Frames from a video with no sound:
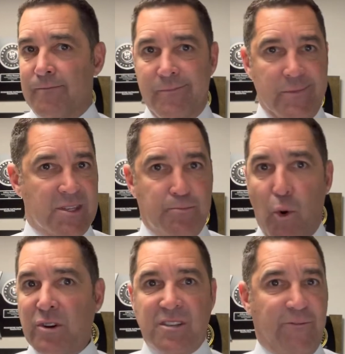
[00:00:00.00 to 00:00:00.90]

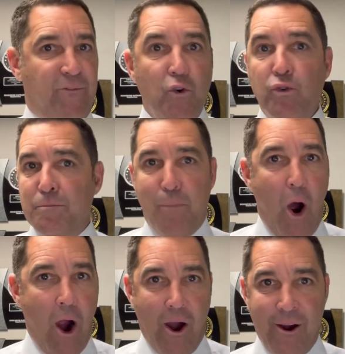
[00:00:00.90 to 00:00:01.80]
sports food
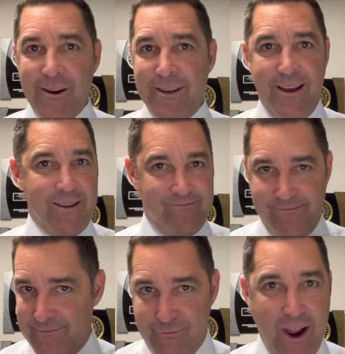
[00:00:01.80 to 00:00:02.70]
bar
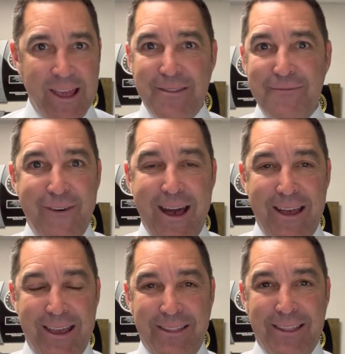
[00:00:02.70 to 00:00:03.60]
right in
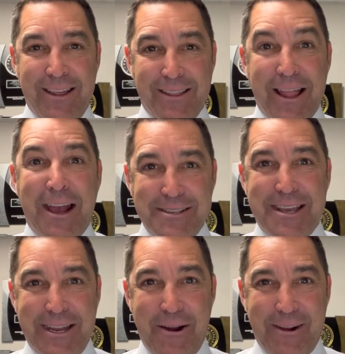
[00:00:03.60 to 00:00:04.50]
the Lion's
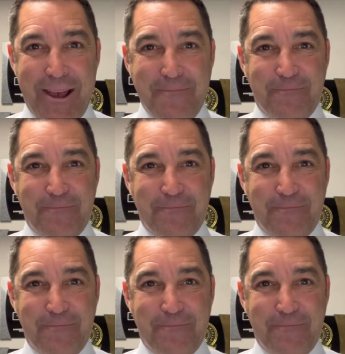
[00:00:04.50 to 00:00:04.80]
Head area.